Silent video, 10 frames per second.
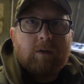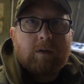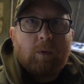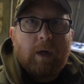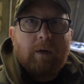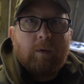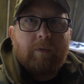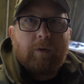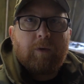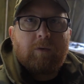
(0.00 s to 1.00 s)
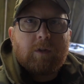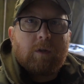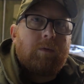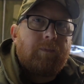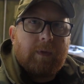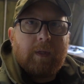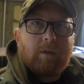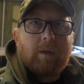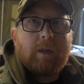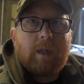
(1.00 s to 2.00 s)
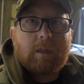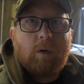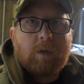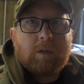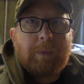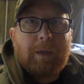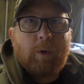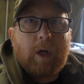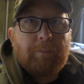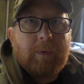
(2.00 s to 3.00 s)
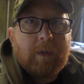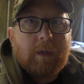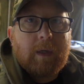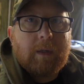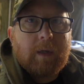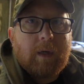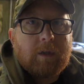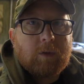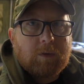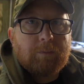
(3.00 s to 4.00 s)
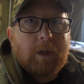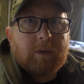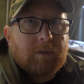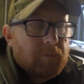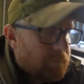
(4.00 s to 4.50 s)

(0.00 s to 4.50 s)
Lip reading: so without further ado, let's load this bad boy up and shoot some bolts.